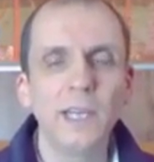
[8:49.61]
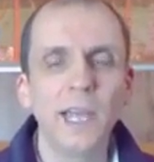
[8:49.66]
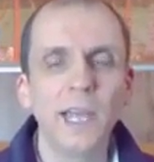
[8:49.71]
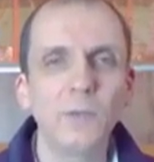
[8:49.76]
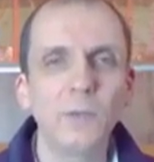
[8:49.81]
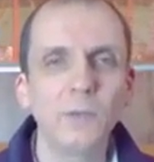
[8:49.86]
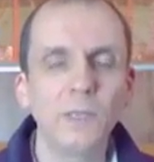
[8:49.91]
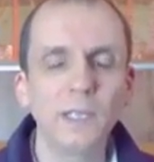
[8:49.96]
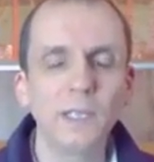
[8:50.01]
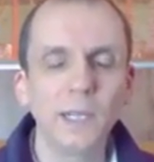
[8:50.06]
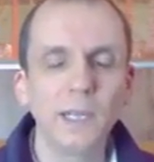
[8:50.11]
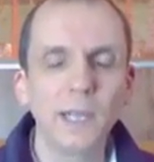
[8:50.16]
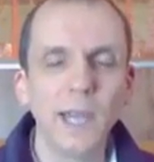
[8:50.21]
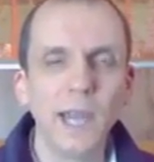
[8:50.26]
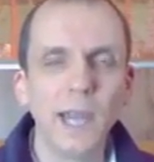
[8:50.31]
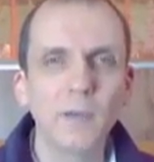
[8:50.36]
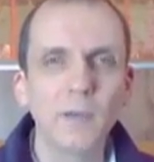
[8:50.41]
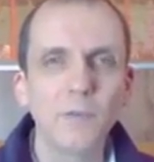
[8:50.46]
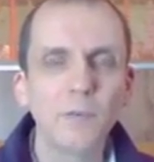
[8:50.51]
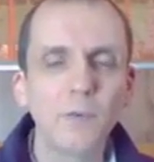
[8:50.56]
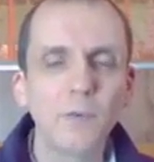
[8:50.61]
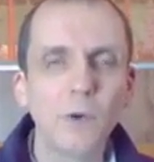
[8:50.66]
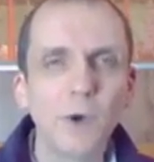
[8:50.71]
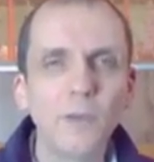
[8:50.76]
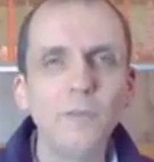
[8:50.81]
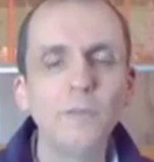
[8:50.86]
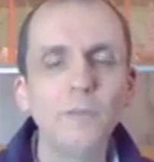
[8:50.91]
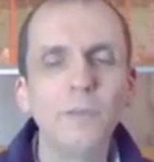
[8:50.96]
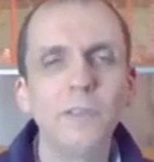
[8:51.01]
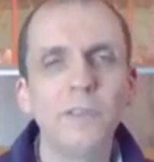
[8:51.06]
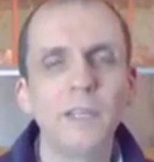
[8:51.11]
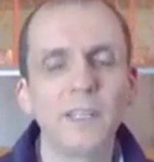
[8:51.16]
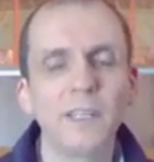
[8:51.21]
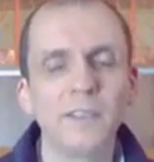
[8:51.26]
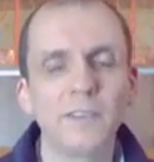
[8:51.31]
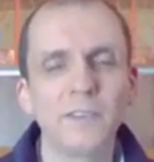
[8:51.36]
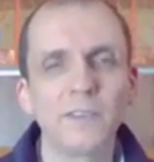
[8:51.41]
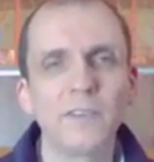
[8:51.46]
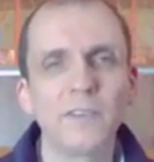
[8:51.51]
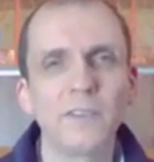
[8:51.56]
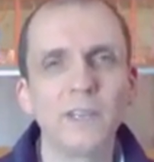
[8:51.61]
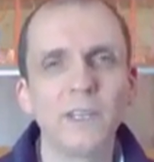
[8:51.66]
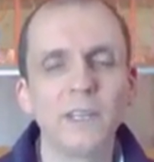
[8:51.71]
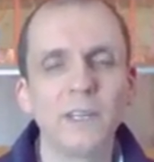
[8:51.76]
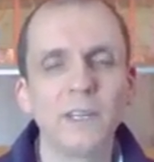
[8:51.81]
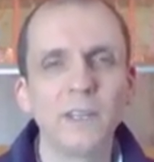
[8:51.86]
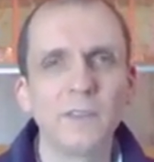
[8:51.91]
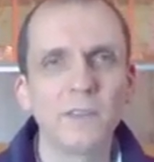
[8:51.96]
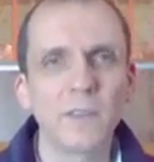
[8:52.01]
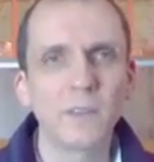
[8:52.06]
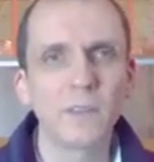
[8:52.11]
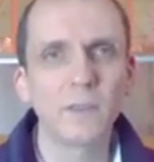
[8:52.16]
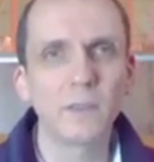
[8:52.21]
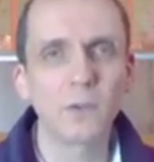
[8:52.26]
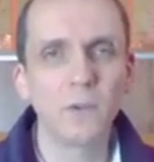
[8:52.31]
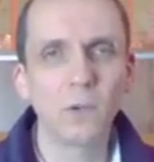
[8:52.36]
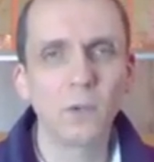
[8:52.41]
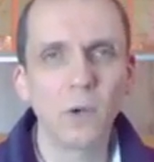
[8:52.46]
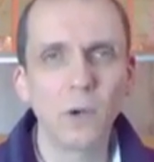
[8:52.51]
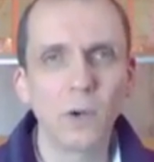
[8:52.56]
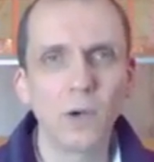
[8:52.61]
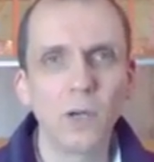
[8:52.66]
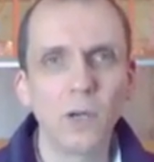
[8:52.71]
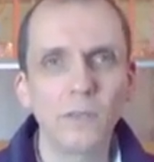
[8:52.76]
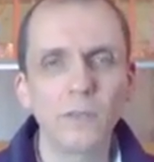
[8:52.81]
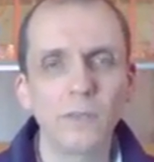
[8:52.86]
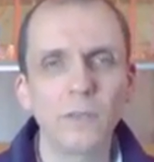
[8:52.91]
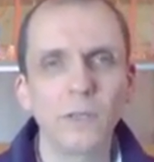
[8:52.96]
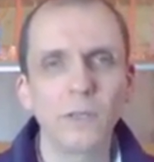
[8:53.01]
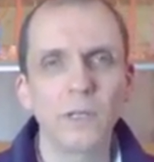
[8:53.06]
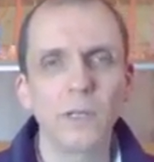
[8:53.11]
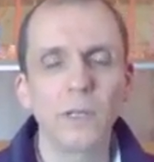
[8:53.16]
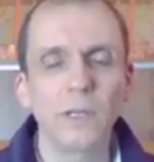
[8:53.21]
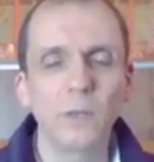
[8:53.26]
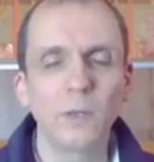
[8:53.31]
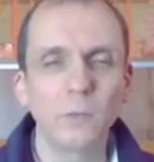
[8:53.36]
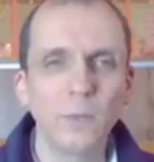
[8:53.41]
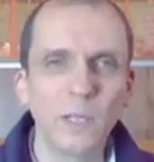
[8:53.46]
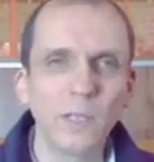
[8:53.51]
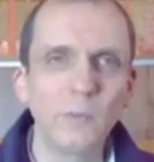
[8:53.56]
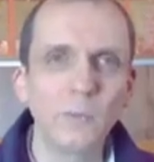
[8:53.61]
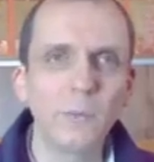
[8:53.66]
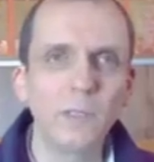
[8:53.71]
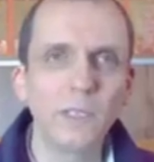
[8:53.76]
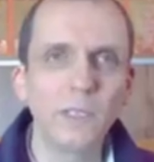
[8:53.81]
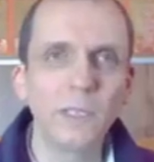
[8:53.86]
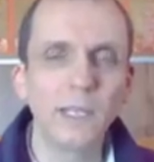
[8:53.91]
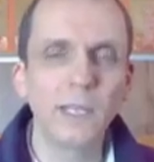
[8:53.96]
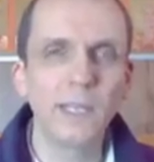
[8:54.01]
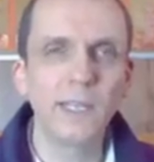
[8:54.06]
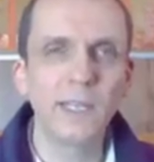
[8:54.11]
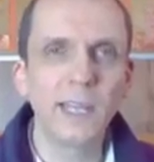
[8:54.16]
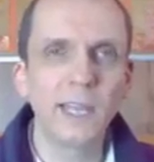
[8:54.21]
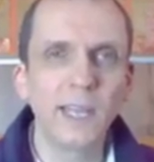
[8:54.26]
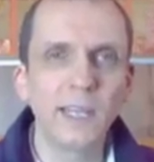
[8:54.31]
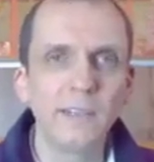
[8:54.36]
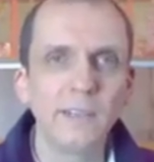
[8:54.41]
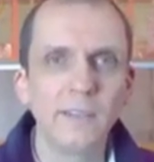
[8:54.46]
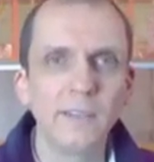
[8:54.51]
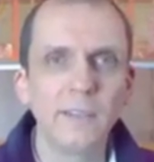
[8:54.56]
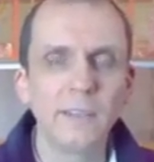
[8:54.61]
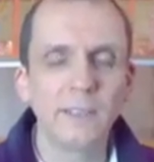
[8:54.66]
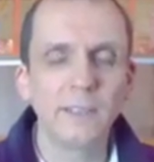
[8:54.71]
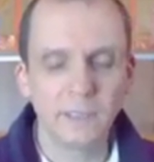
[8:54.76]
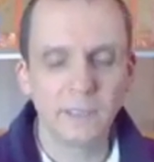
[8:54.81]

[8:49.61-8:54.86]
and we have confidence that the Lord, when we again